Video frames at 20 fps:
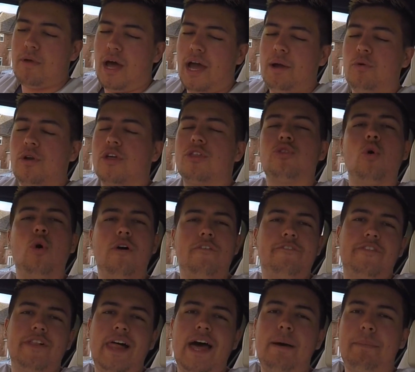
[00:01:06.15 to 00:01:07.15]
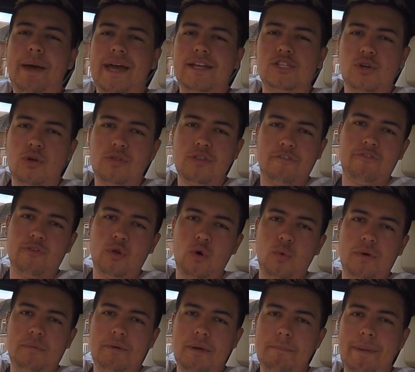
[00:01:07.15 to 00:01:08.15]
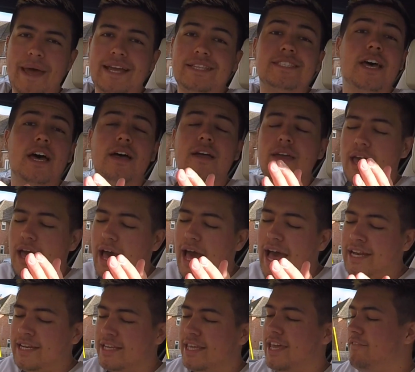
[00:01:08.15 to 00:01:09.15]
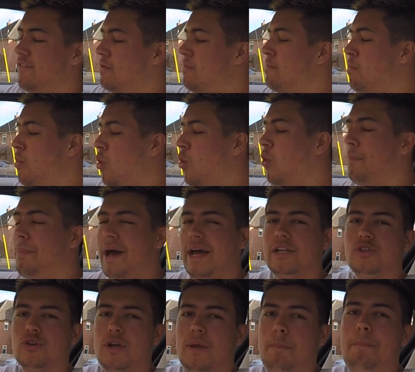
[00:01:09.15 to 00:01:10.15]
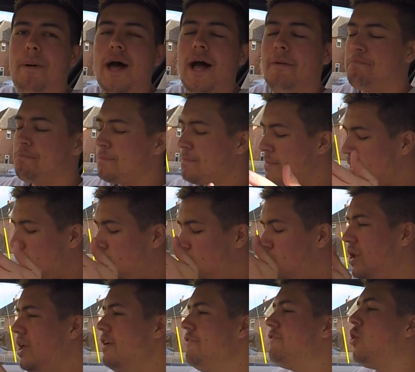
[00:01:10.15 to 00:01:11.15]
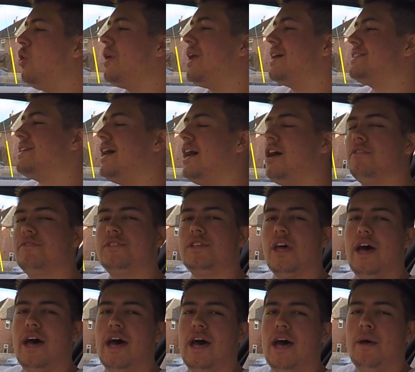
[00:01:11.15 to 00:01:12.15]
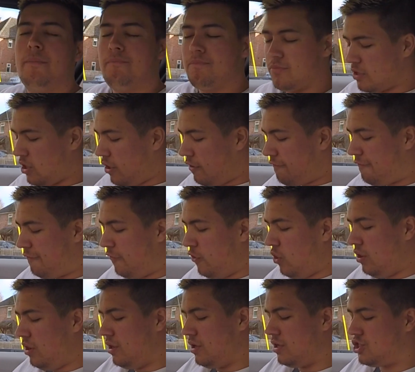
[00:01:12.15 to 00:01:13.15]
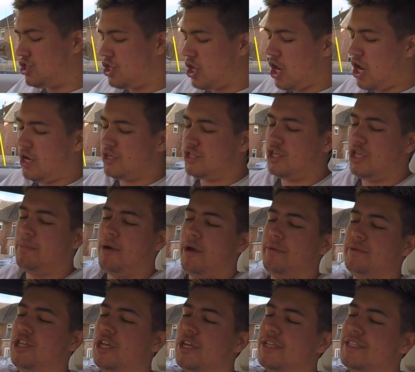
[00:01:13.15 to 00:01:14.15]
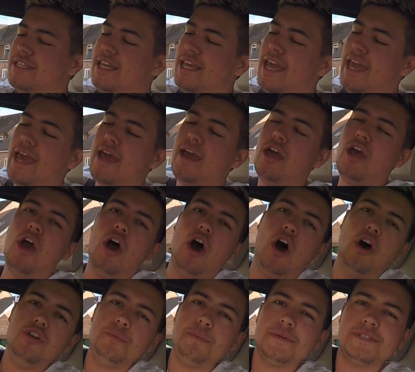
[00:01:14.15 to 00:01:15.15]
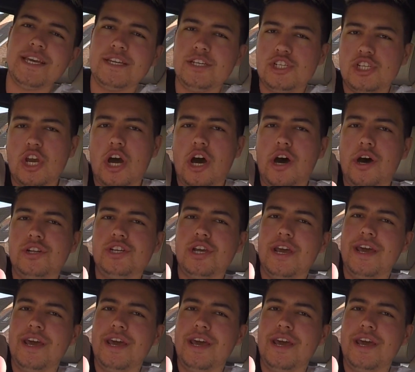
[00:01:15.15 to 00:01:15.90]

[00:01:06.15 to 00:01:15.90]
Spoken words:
I would have thought a flat battery on the floor would have been better and given more battery. But we have got ourselves full charge at the moment. So you can see here, 100% charge,